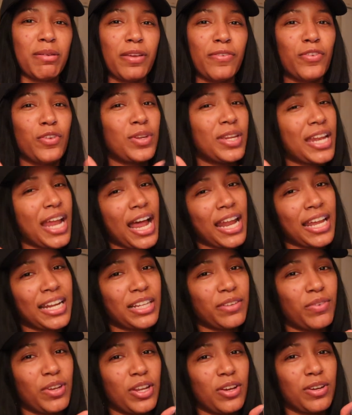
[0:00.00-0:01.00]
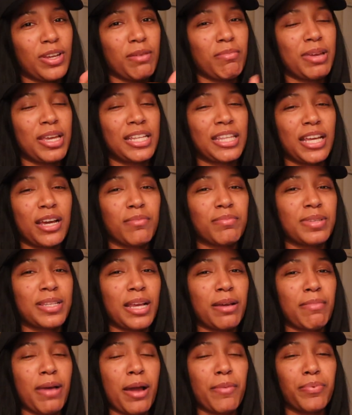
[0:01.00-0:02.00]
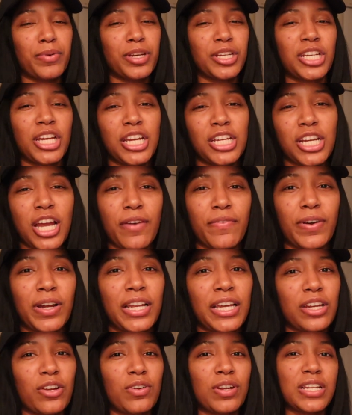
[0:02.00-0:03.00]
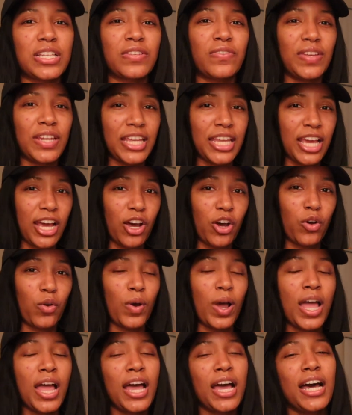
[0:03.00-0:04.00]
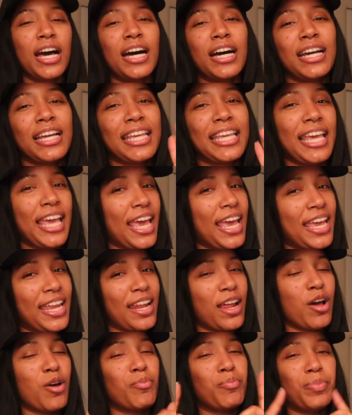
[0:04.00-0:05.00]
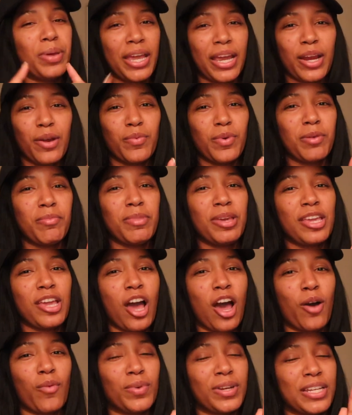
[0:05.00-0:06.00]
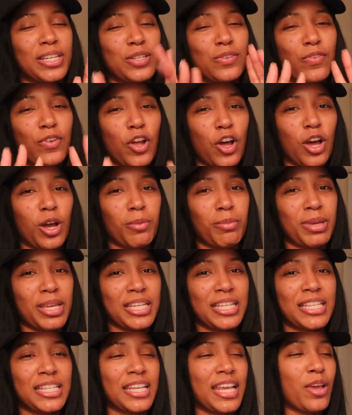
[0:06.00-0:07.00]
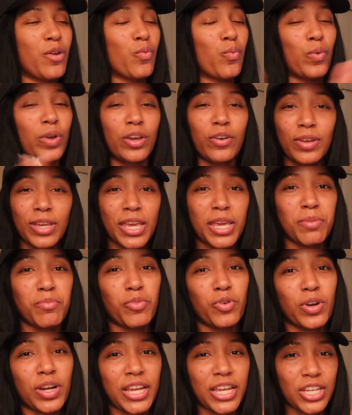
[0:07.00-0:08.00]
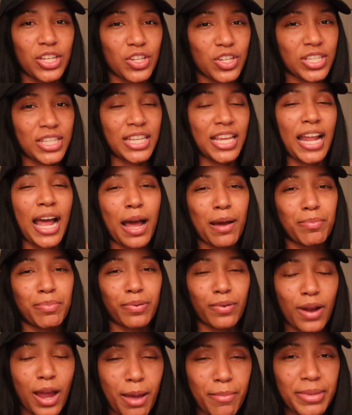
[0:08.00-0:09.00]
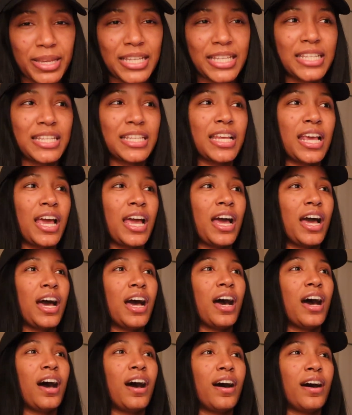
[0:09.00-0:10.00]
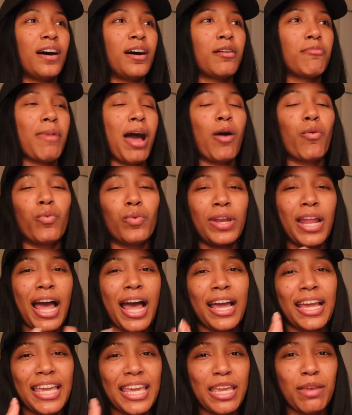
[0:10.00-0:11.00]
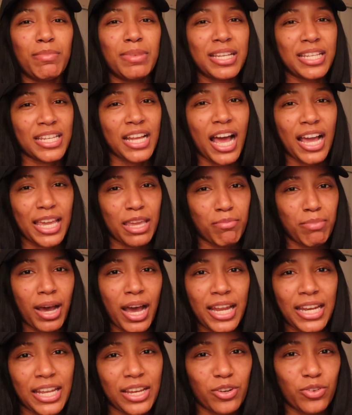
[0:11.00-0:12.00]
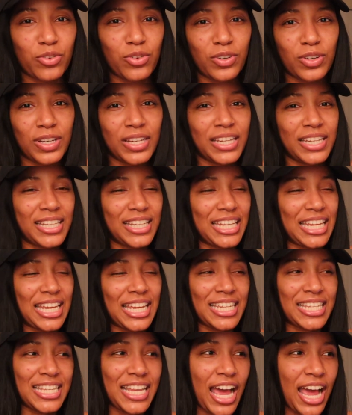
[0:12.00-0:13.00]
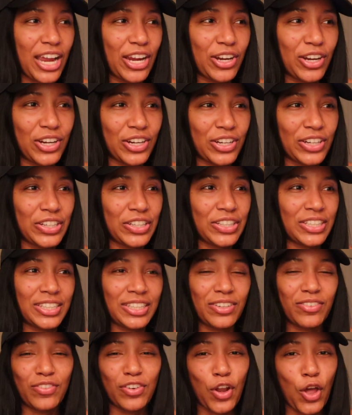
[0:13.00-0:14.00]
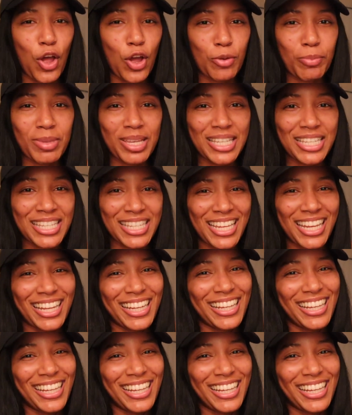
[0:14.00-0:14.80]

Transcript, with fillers: If you did not like the video, give me a thumbs up. I appreciate y'all for clicking on this video. Again, bear with me, y'all, with this Vlogmas. It will get more interesting, I promise. Um, I will not keep the soggy bonnet on the entire Vlogmas.